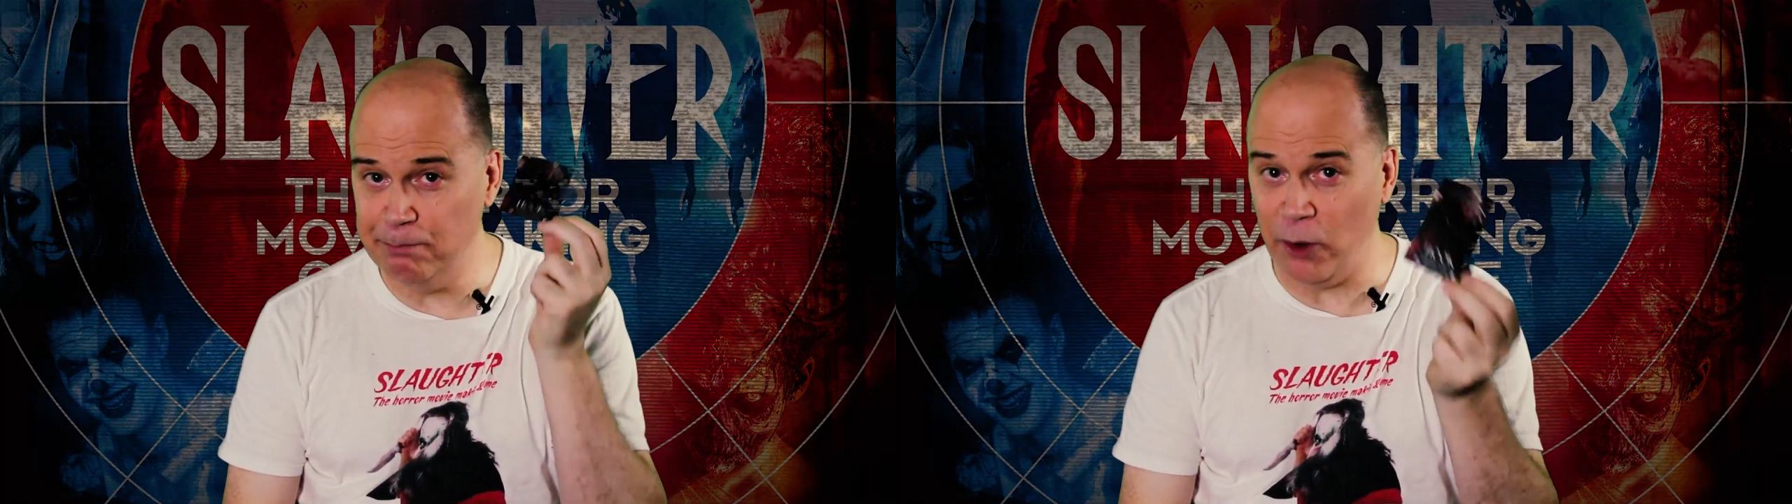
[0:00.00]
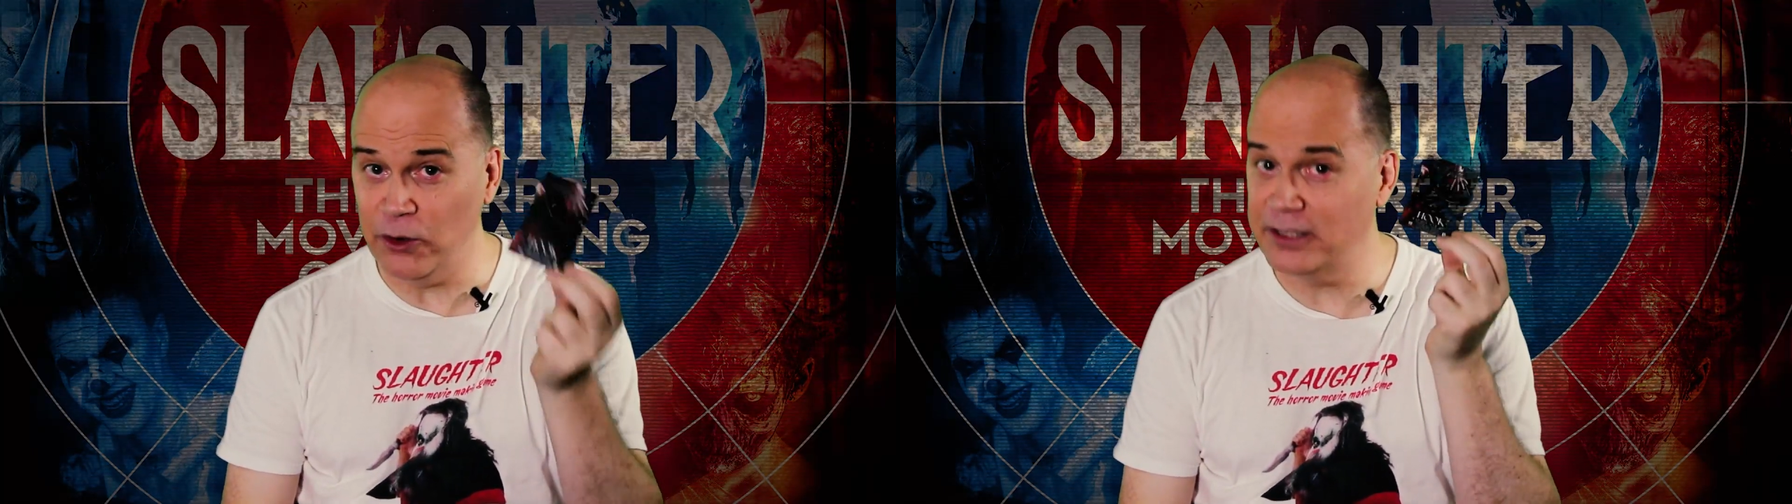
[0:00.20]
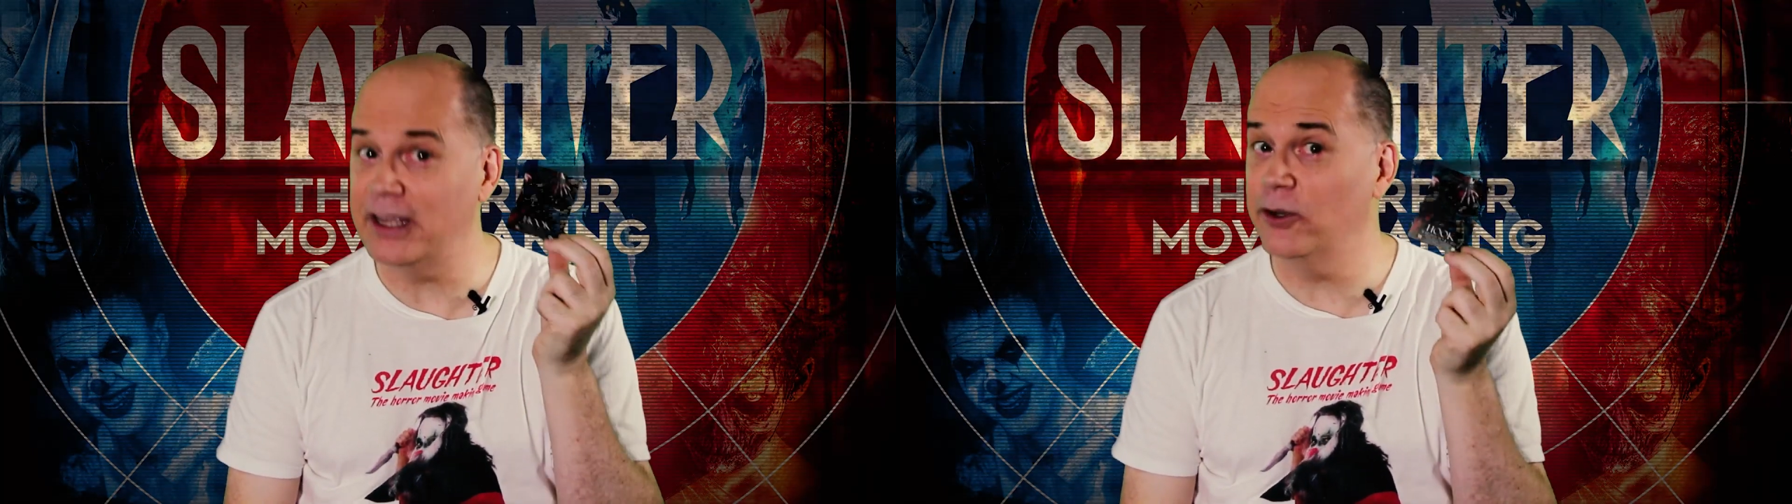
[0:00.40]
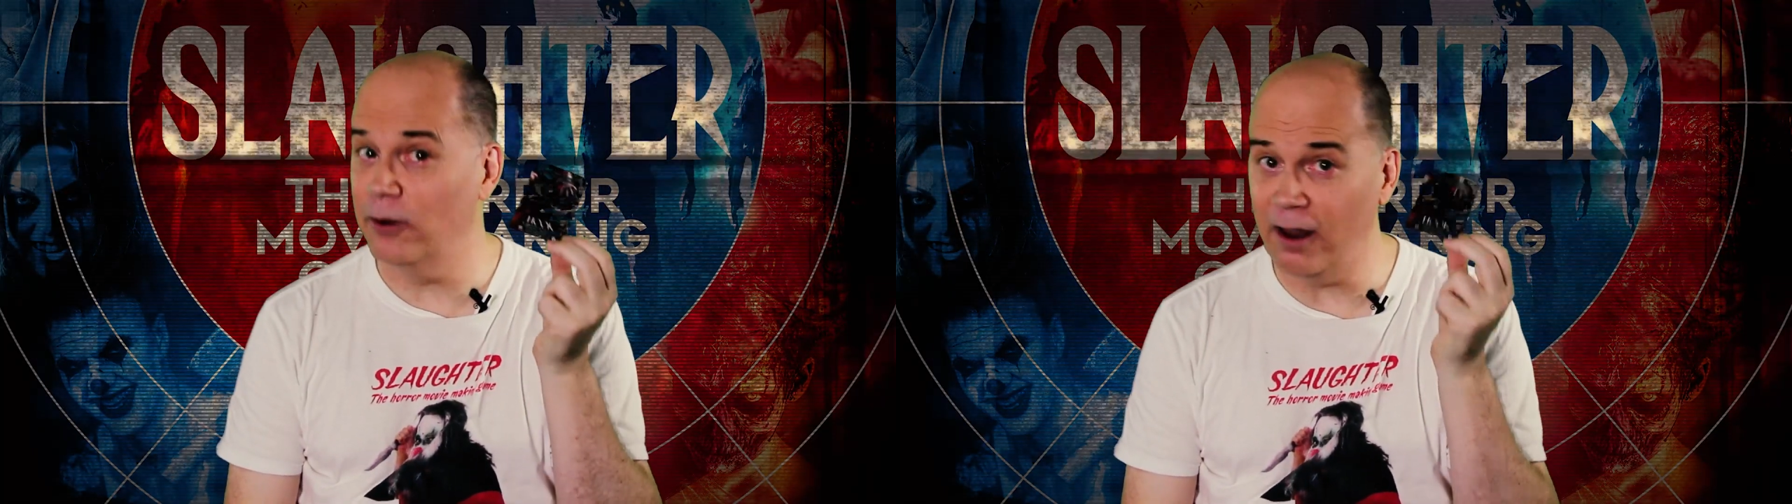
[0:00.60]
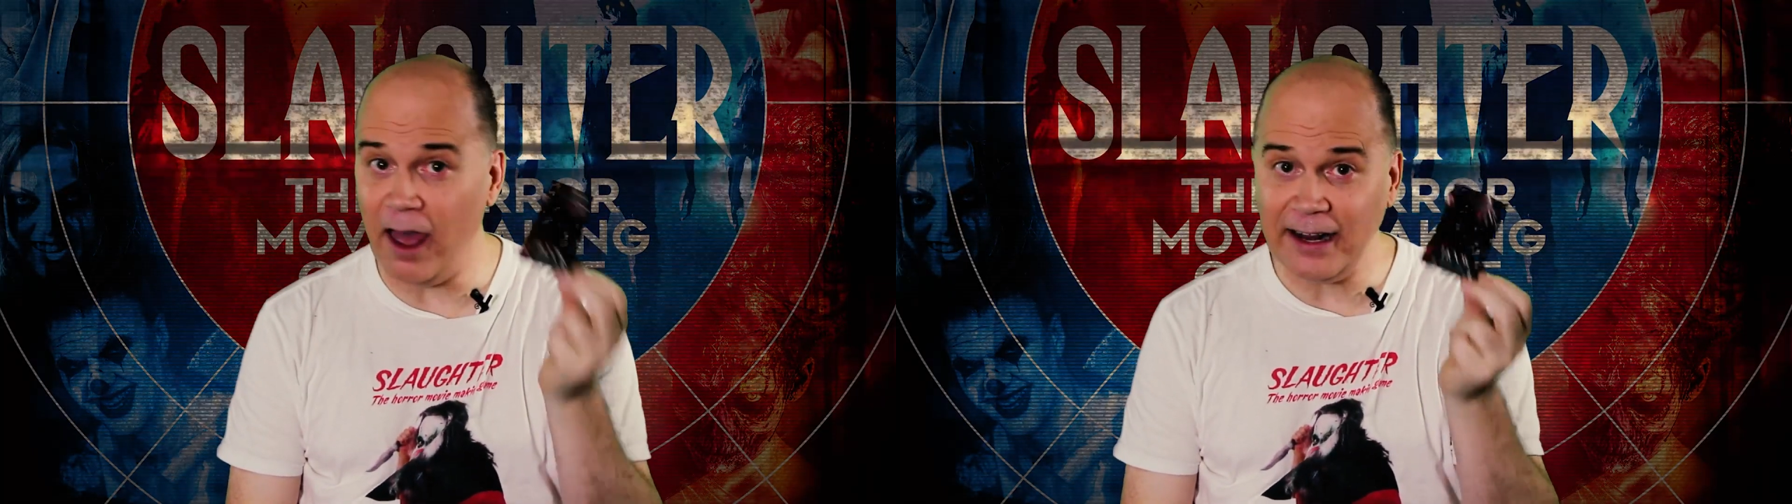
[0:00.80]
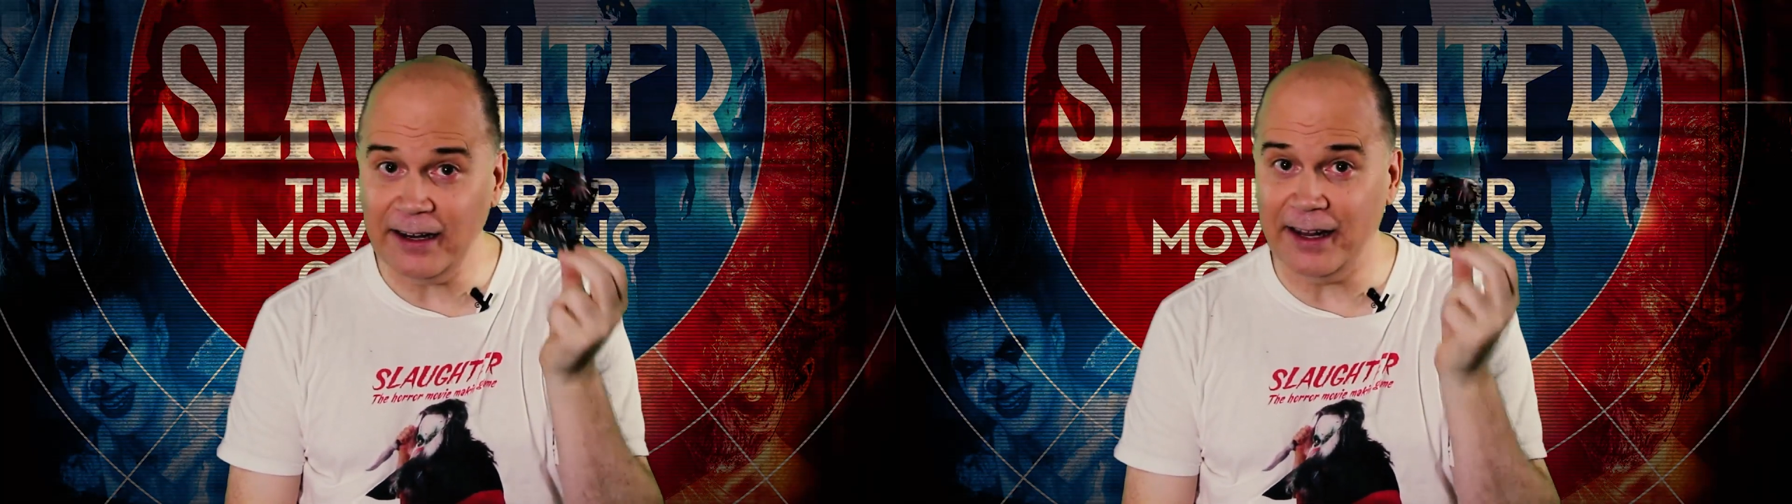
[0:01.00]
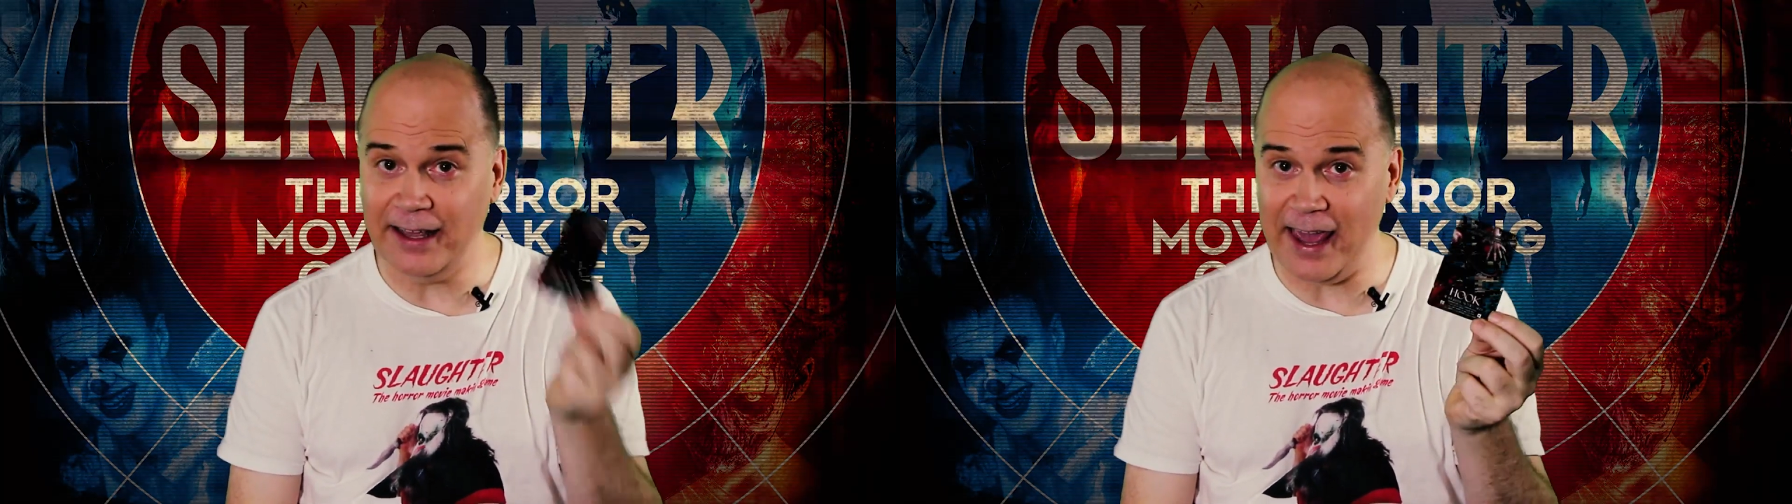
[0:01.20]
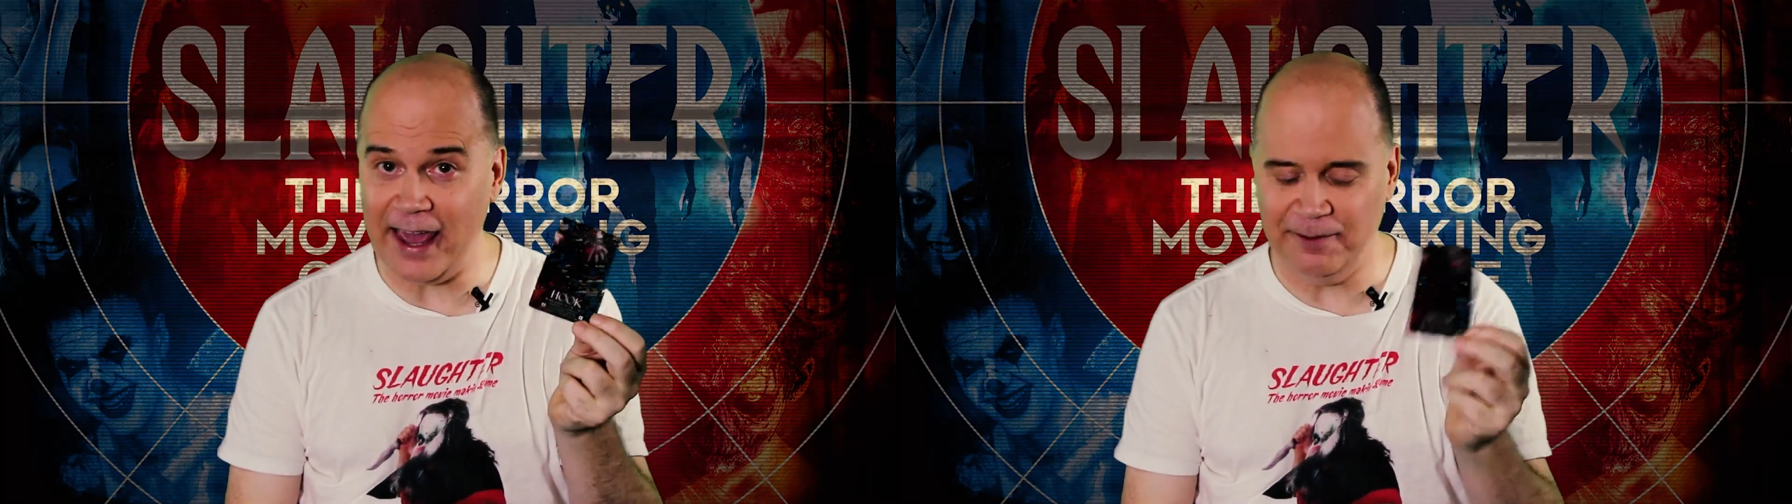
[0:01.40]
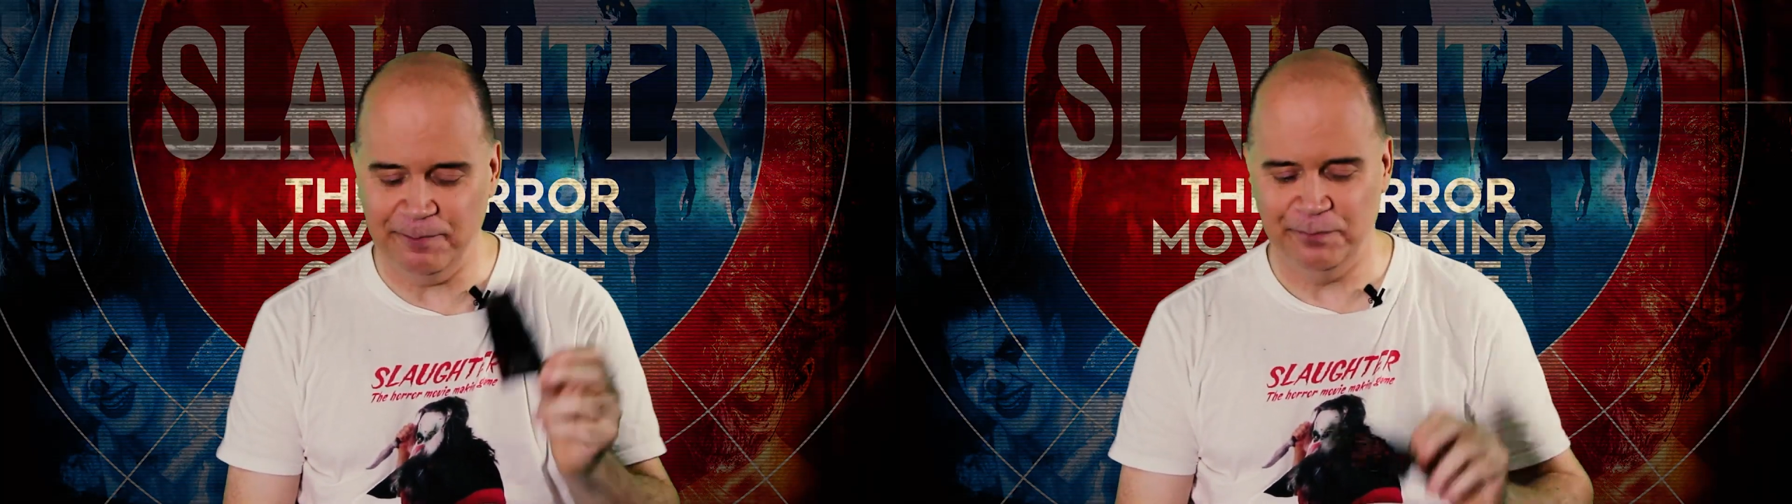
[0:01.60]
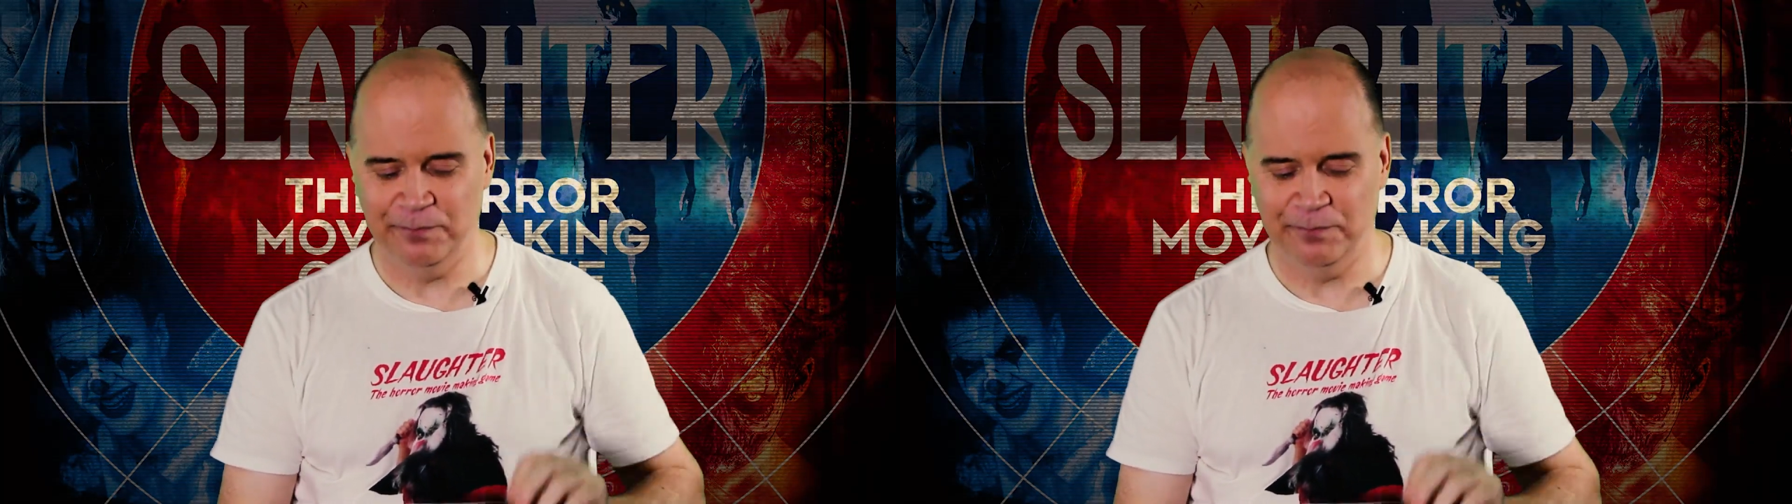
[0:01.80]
bonus that you're likely to get.